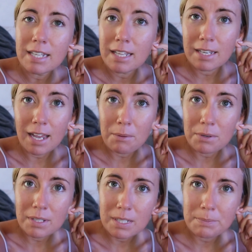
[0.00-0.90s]
And then I
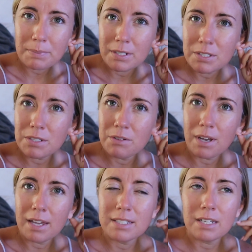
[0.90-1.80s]
will explain to you
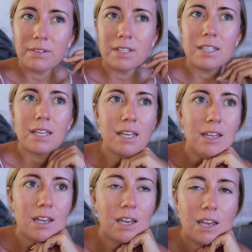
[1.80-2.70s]
guys
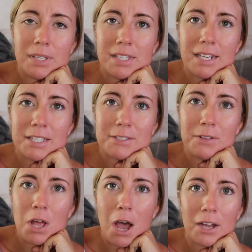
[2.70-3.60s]
everything in the next
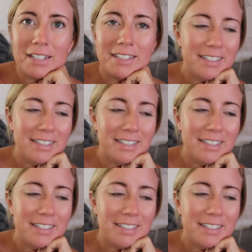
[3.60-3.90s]
vlog.